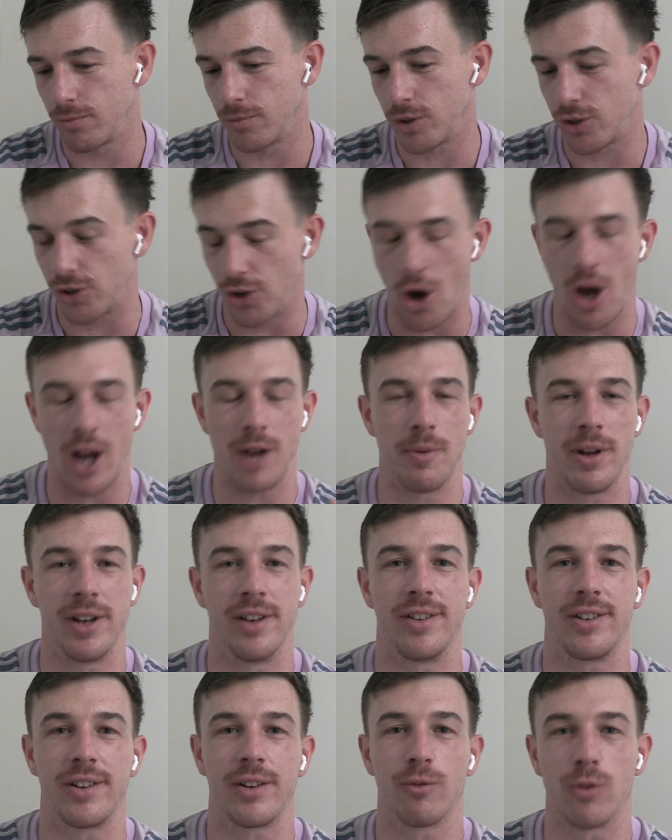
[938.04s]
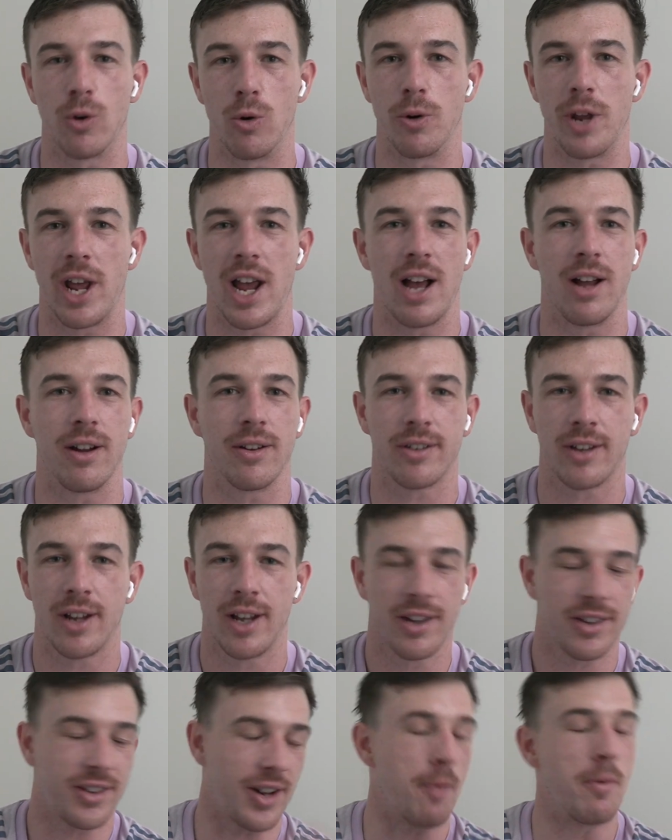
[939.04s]
Snyman's ruled out.
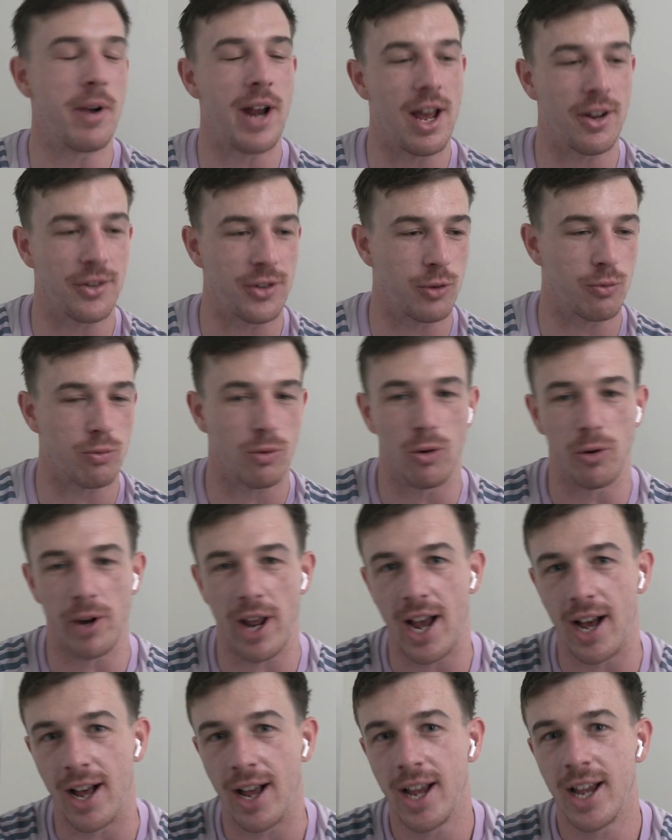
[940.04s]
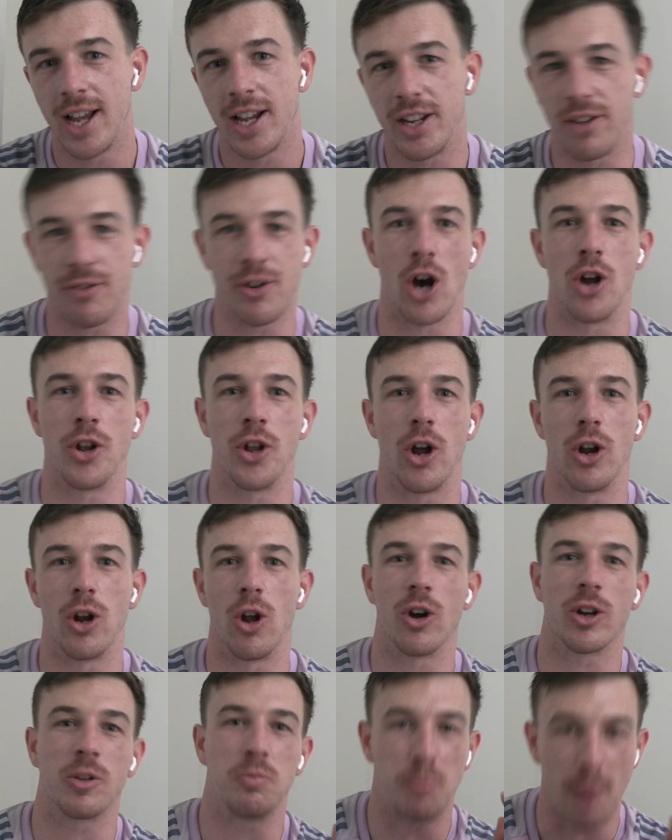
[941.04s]
Someone else is ruled out. You've got no
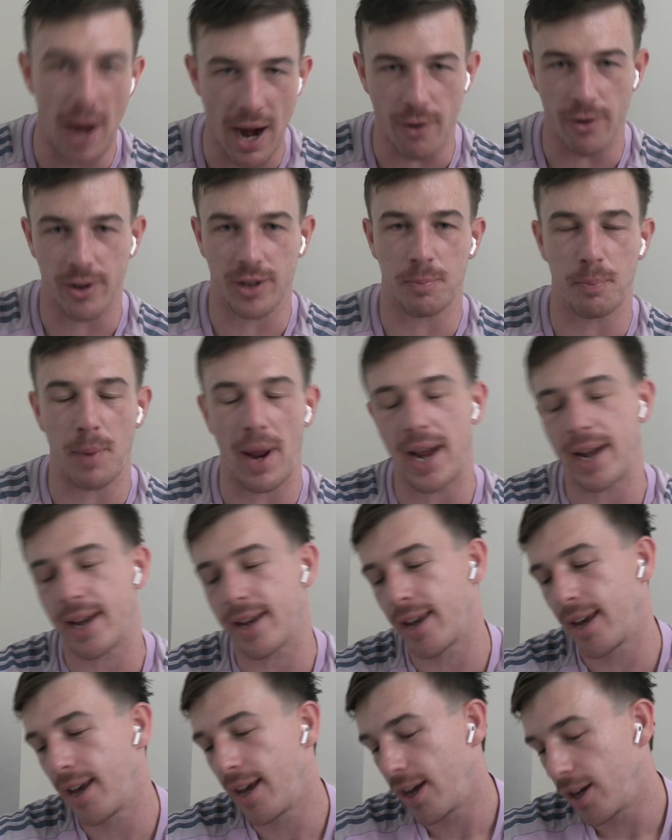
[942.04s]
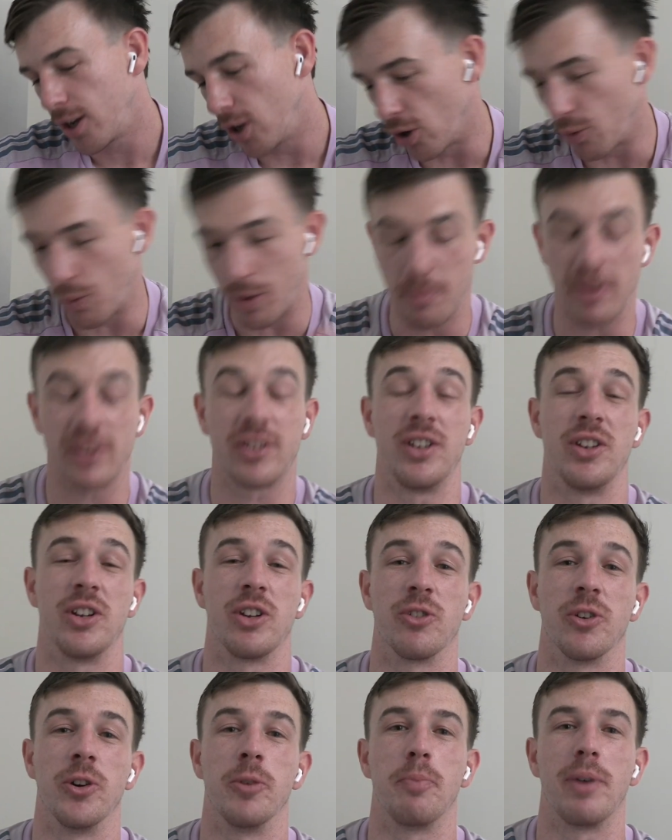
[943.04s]
locks. Barrett's back. Look, we're missing the
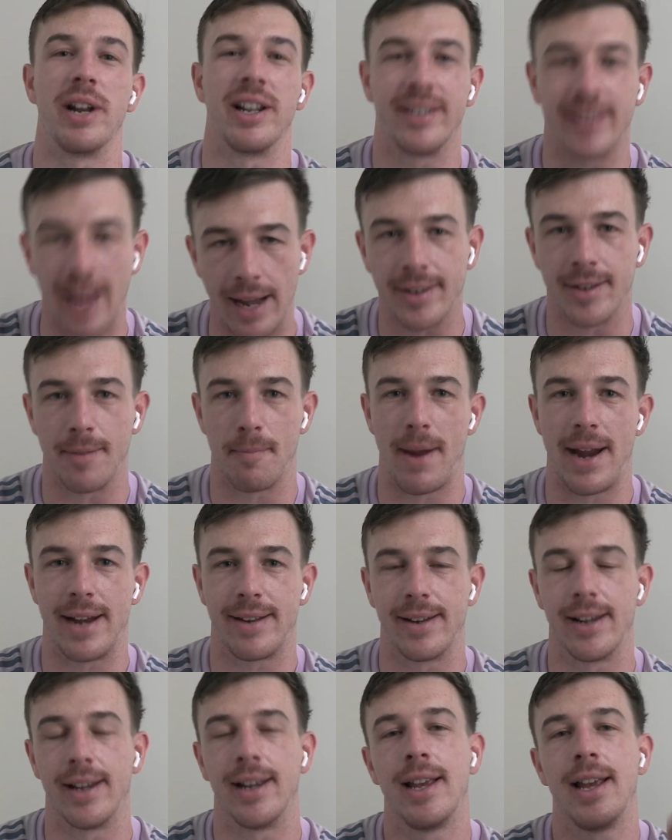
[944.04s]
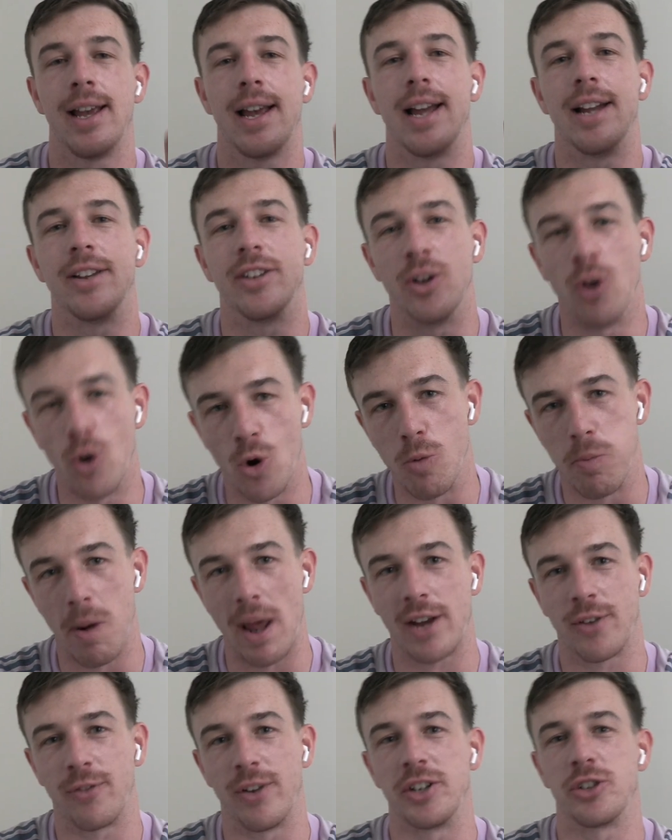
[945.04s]
group, but it doesn't matter. It's an All
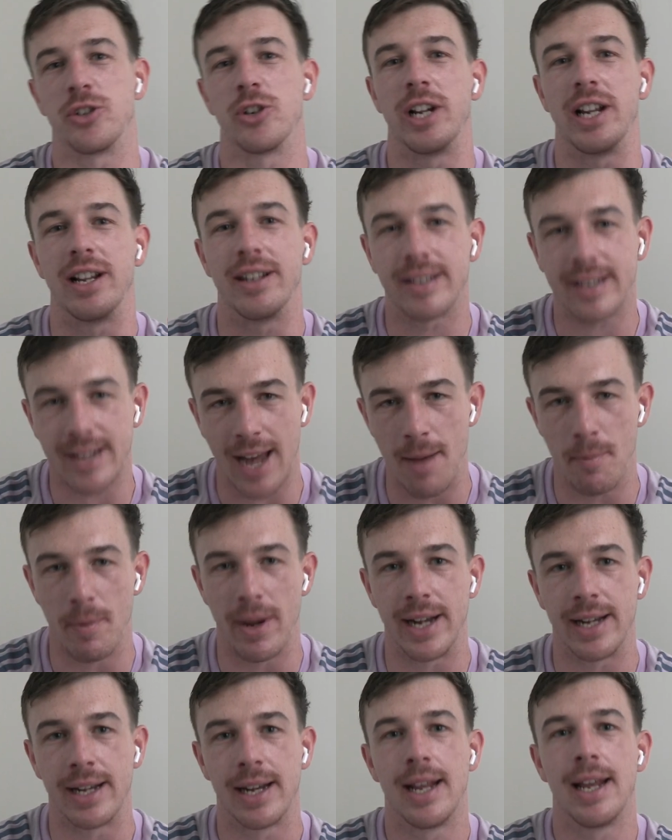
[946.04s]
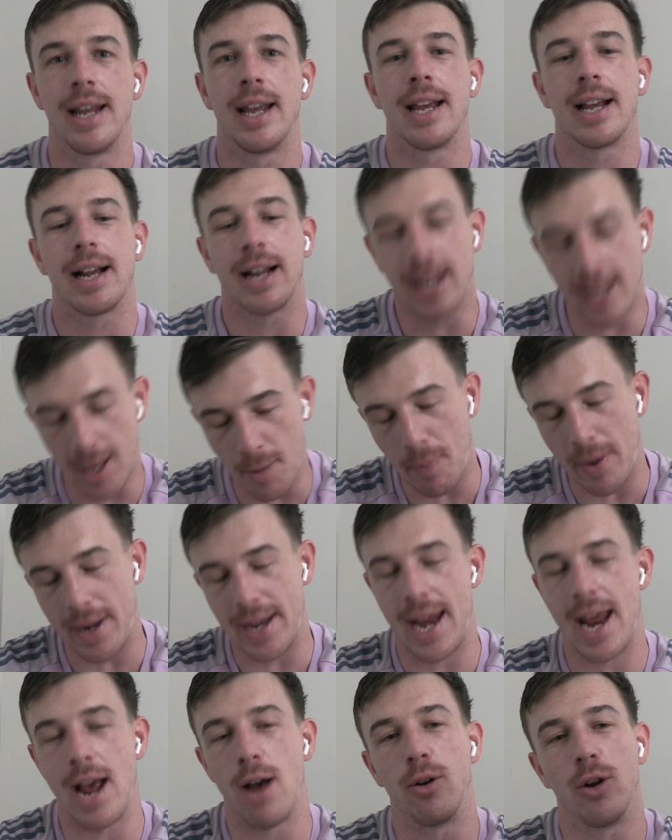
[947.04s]
Blacks victory. It's coming. Clip it
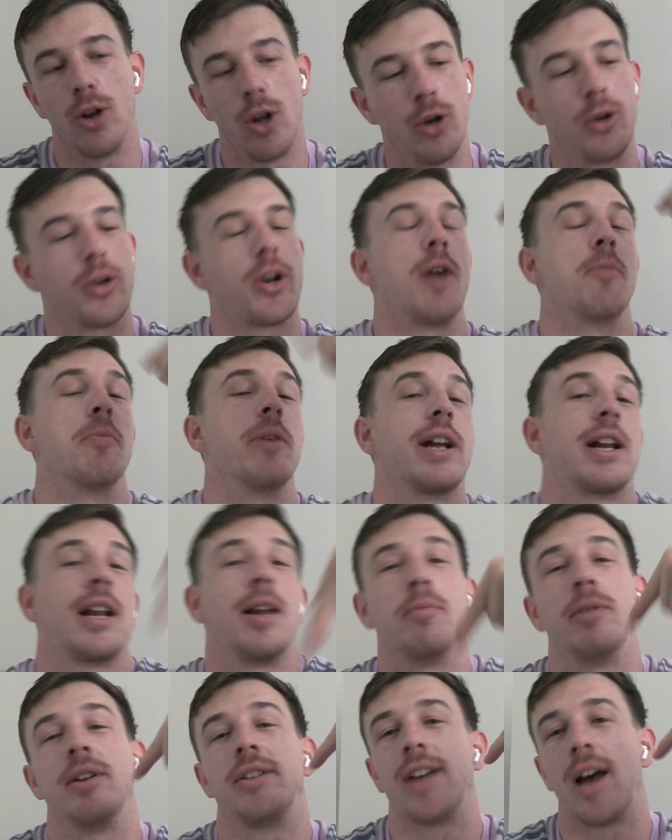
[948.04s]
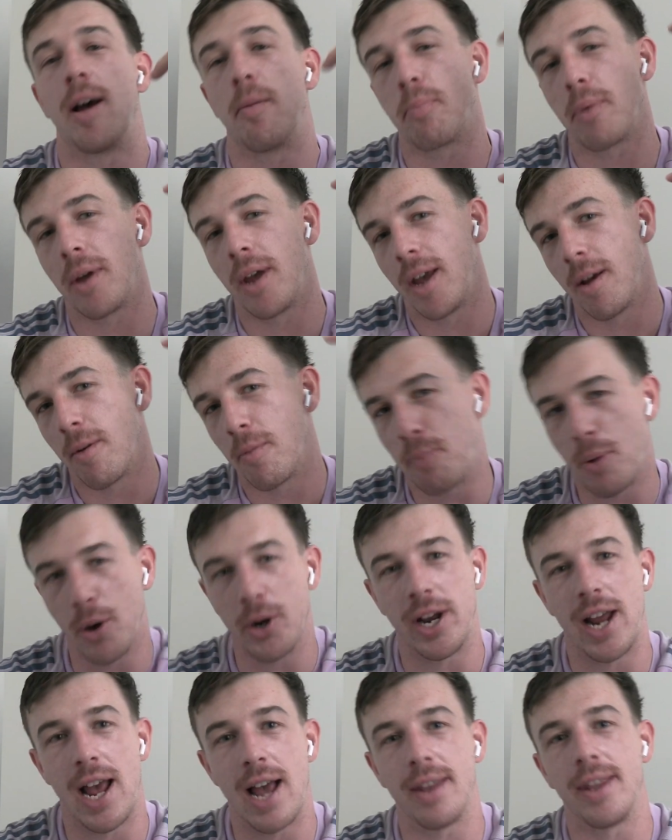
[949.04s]
now. Luke, I'm going to clip this up, put
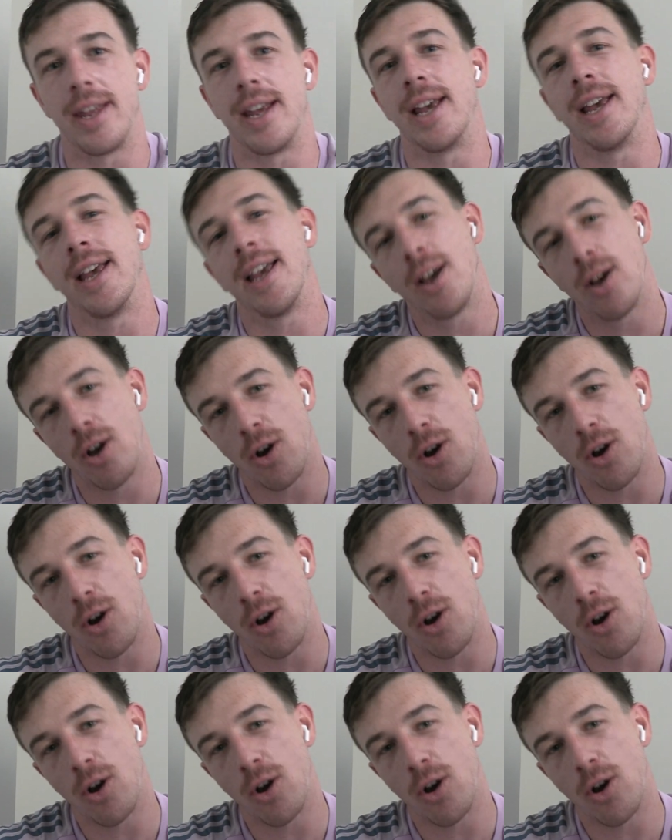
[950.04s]
it out there.